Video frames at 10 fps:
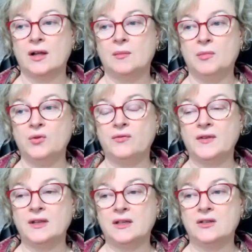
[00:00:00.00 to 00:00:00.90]

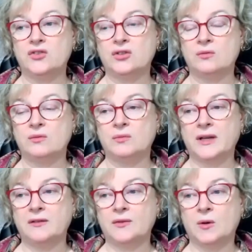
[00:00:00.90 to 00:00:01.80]
moving into a
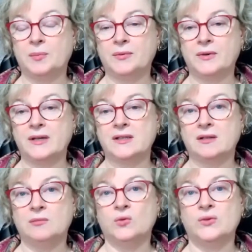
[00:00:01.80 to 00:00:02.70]
way of
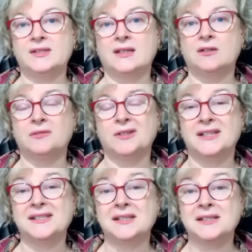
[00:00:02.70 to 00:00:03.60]
operating more
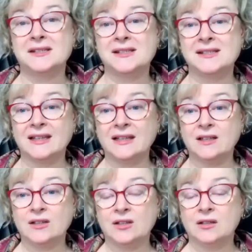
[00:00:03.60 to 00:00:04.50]

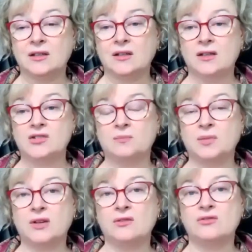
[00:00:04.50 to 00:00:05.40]
synchronicitously, as
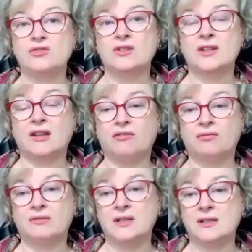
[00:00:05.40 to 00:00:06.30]
opposed to that
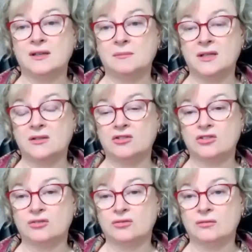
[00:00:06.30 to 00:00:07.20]

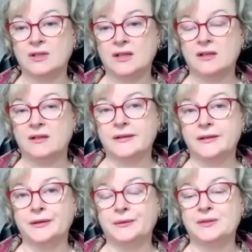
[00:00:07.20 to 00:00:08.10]
three-dimensional,
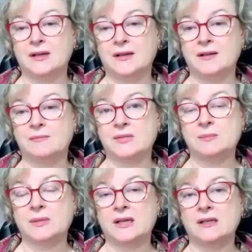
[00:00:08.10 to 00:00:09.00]
time,
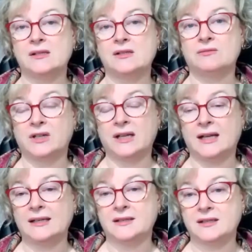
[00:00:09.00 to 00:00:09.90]
space,
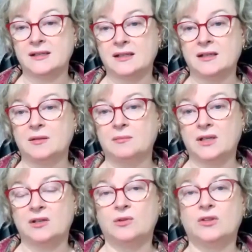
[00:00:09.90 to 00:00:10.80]
reality,
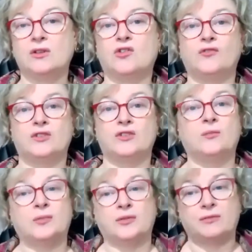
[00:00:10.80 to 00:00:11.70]
meet you at the coffee
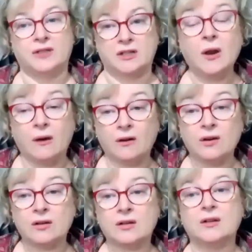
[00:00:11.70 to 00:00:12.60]
shop at 3
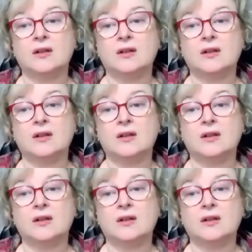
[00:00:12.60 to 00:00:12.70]
o'clock.